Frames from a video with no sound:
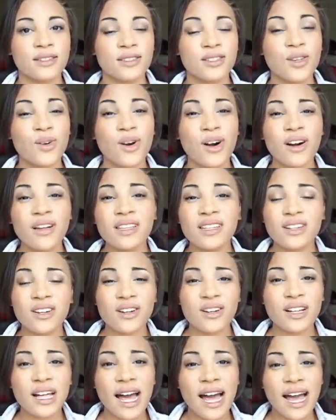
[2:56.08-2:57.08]
So all in
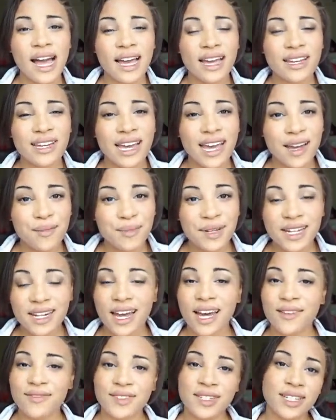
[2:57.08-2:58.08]
all, I am going to
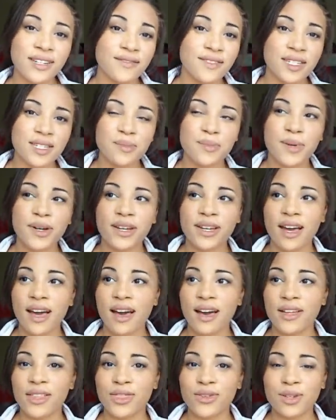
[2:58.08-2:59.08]
have to give this book
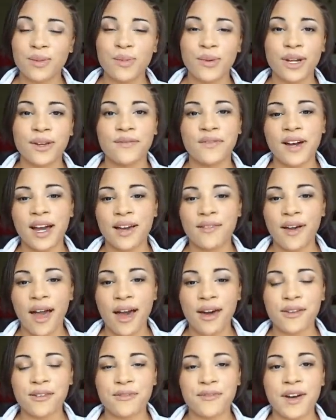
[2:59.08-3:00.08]
a three point five
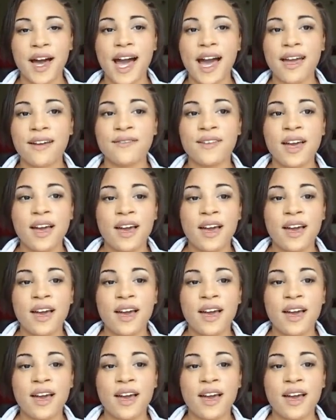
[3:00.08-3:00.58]
out of five,